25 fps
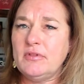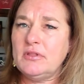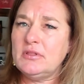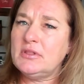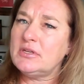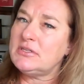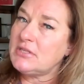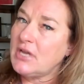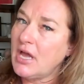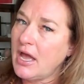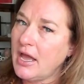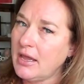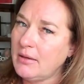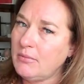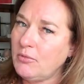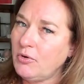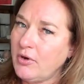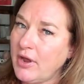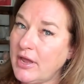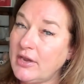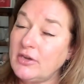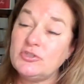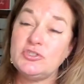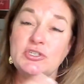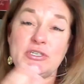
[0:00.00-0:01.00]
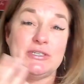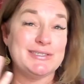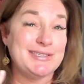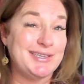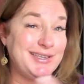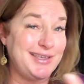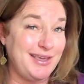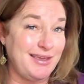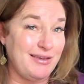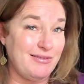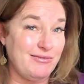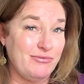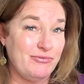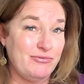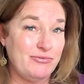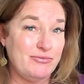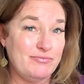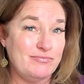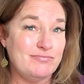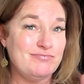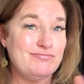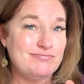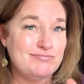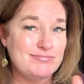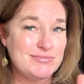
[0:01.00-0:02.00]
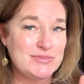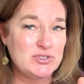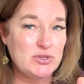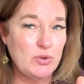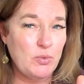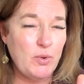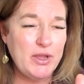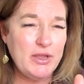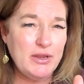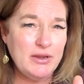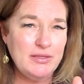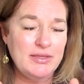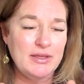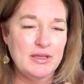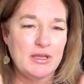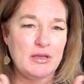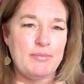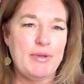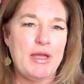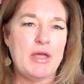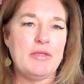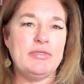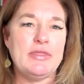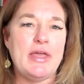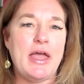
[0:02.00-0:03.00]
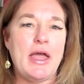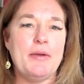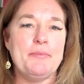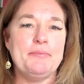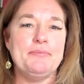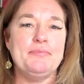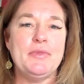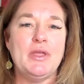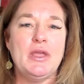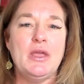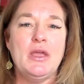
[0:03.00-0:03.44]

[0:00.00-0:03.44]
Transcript: the time or energy to give? So I want you to think about that.